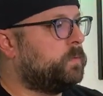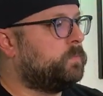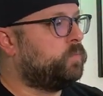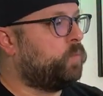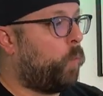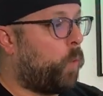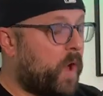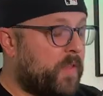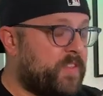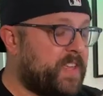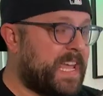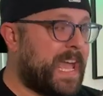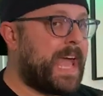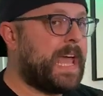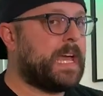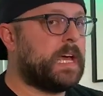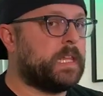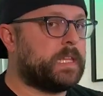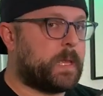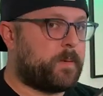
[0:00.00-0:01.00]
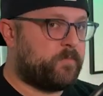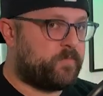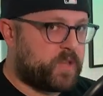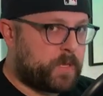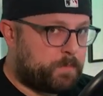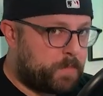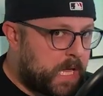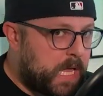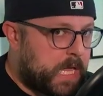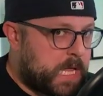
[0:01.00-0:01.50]
won the AL
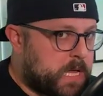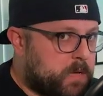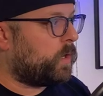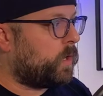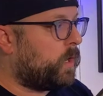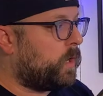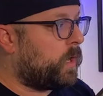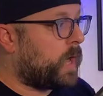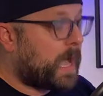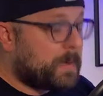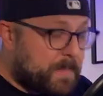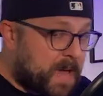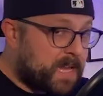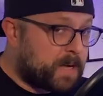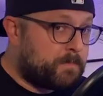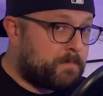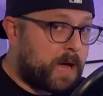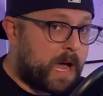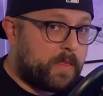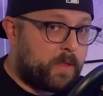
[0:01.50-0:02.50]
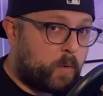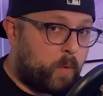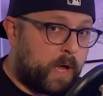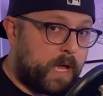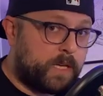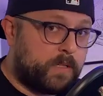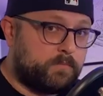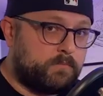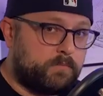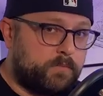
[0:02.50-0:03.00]
MVP. Uh, I met him by the
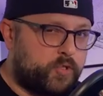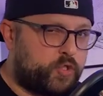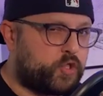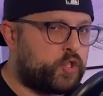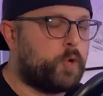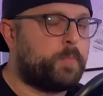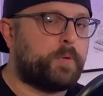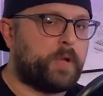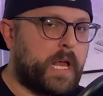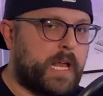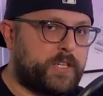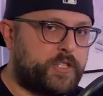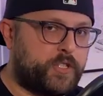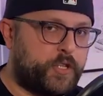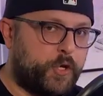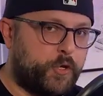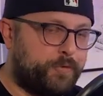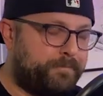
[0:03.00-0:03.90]
way, super nice dude.